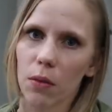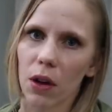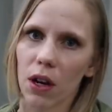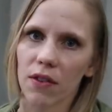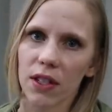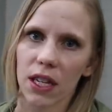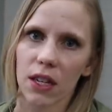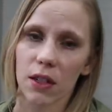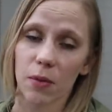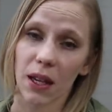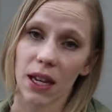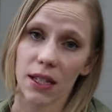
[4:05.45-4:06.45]
in one of his
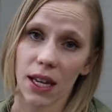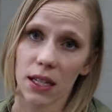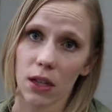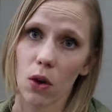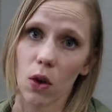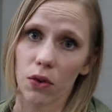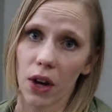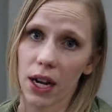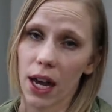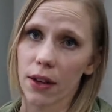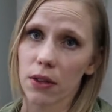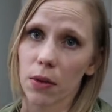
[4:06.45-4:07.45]
ears because he has a cold
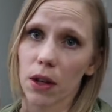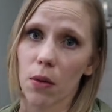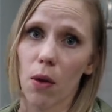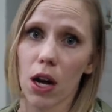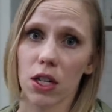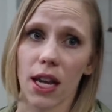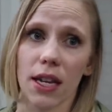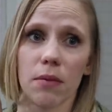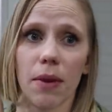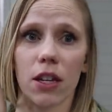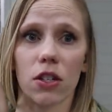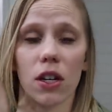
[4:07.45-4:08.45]
right now. So we're gonna watch that
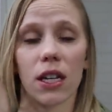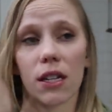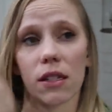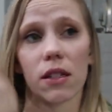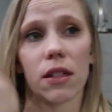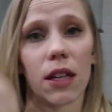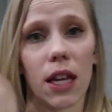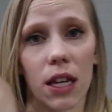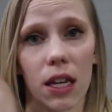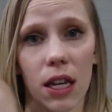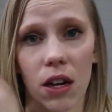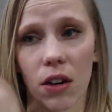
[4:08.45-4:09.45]
to make sure he doesn't
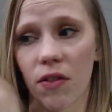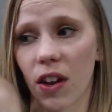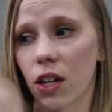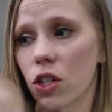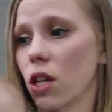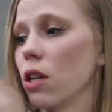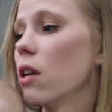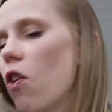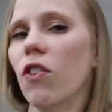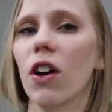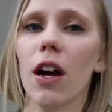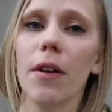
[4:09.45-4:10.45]
get an ear infection.
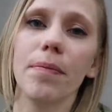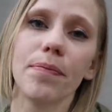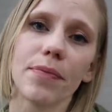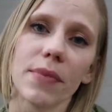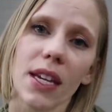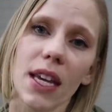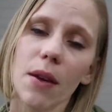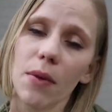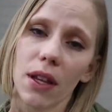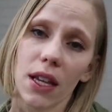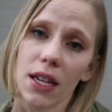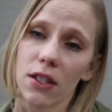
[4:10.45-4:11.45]
Overall, he
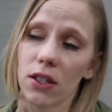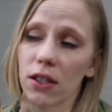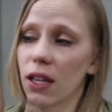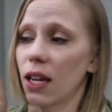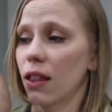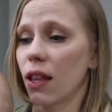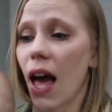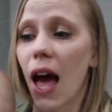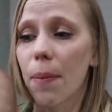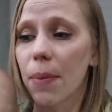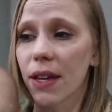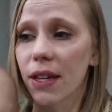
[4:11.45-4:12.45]
really is just like the
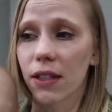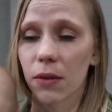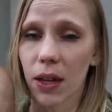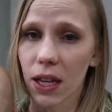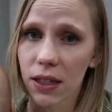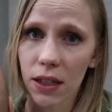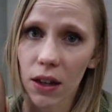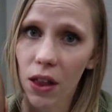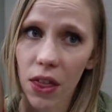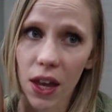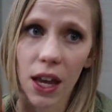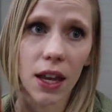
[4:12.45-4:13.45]
happiest, sweetest little
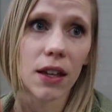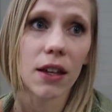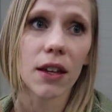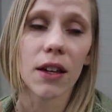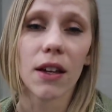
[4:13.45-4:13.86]
thing. Such